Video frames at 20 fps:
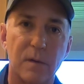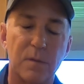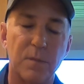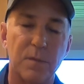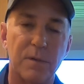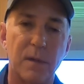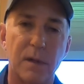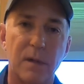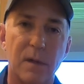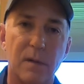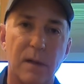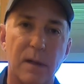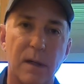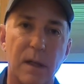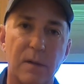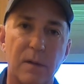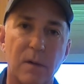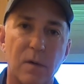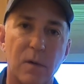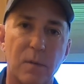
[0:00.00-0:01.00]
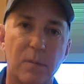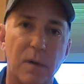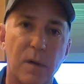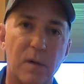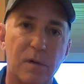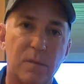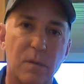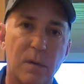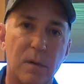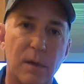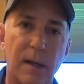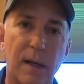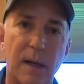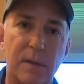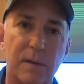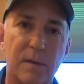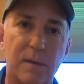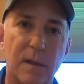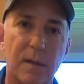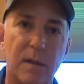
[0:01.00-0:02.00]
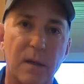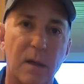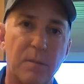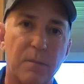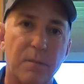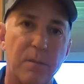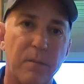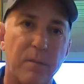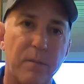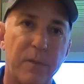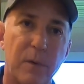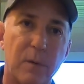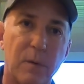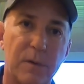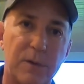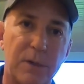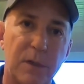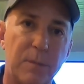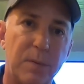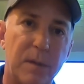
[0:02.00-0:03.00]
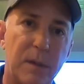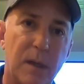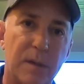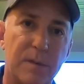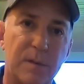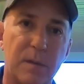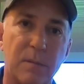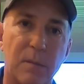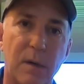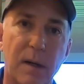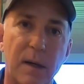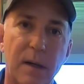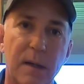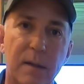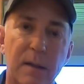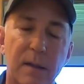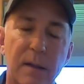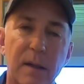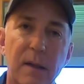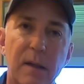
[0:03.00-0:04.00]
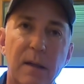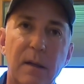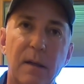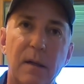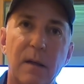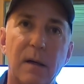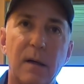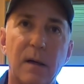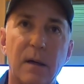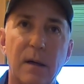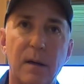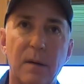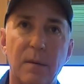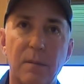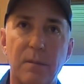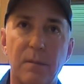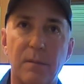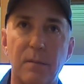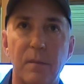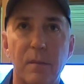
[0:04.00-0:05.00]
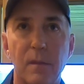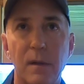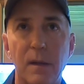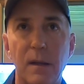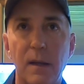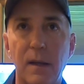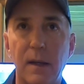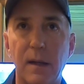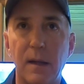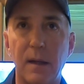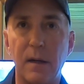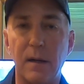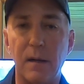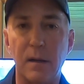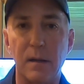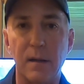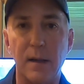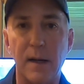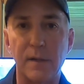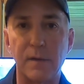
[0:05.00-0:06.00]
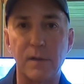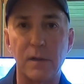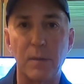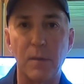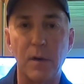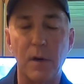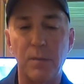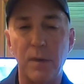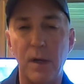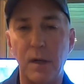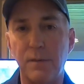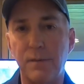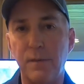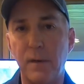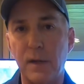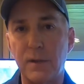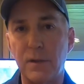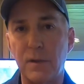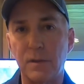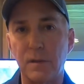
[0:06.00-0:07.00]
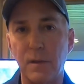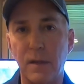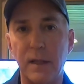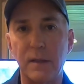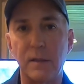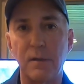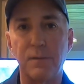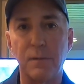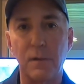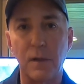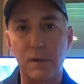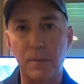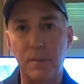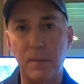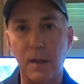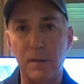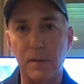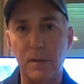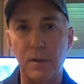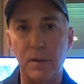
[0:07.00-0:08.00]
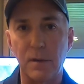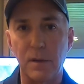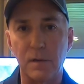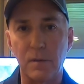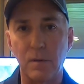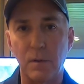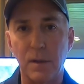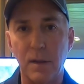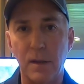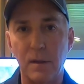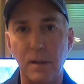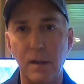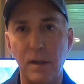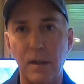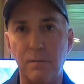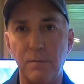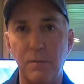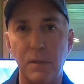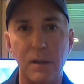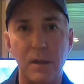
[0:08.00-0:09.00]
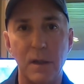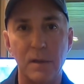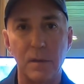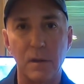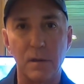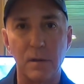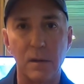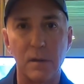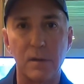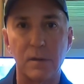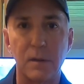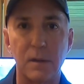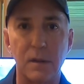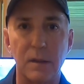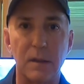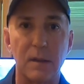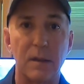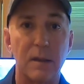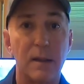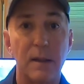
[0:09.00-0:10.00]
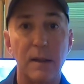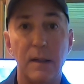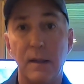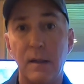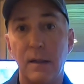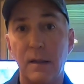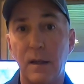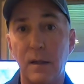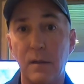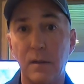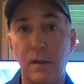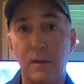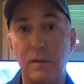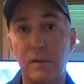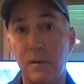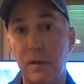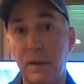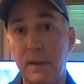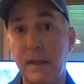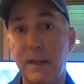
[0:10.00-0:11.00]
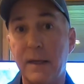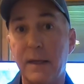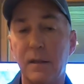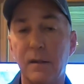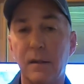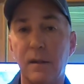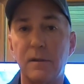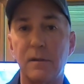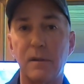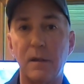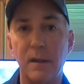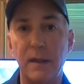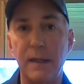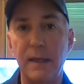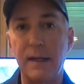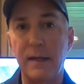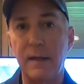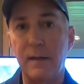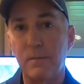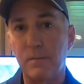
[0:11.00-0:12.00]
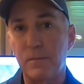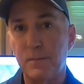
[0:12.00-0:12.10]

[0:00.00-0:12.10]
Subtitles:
particularly on the older boats, were not set up with GPS in mind. And lots of the boat manufacturers like to flush mount the units when they leave because it looks good. It looks sleek and it looks clean,